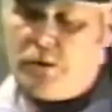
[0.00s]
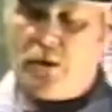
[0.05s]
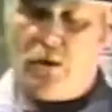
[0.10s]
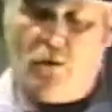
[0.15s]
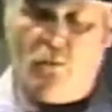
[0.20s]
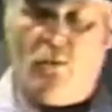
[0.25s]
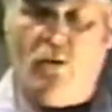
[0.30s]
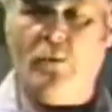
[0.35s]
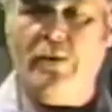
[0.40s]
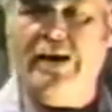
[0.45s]

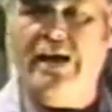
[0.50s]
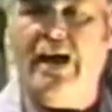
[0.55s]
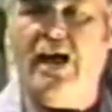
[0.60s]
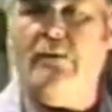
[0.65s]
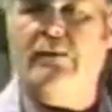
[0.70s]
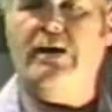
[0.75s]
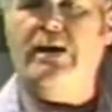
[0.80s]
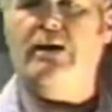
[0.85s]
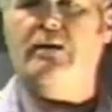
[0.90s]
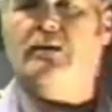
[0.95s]
What we
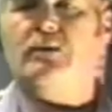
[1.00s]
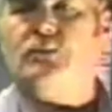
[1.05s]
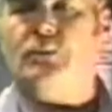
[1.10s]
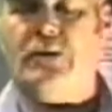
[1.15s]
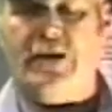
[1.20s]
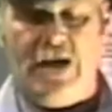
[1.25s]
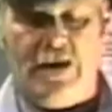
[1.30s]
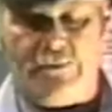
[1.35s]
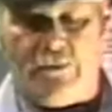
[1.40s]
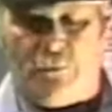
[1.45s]
have here is
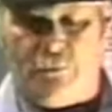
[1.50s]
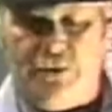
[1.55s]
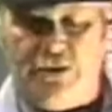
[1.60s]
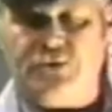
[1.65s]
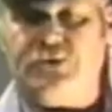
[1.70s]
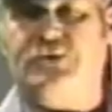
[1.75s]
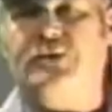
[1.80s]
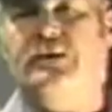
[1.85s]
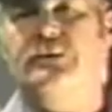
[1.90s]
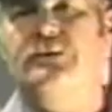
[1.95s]
we have a
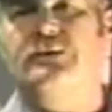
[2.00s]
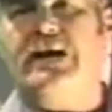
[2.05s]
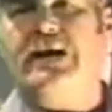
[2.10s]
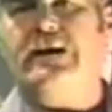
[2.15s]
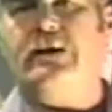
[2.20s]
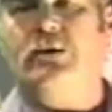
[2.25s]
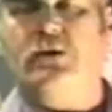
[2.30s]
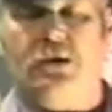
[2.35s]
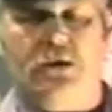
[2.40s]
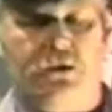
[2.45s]
piston.
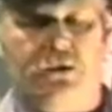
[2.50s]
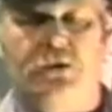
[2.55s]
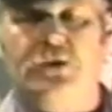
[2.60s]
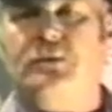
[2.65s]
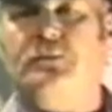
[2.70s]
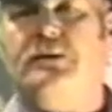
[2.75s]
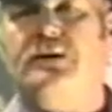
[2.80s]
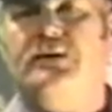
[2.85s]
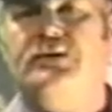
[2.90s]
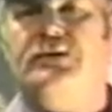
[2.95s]
Take a look at this
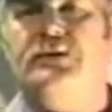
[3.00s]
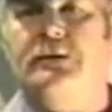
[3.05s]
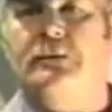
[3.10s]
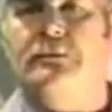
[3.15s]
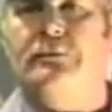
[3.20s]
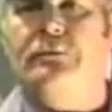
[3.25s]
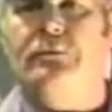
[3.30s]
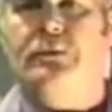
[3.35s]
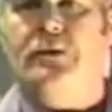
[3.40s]
piston,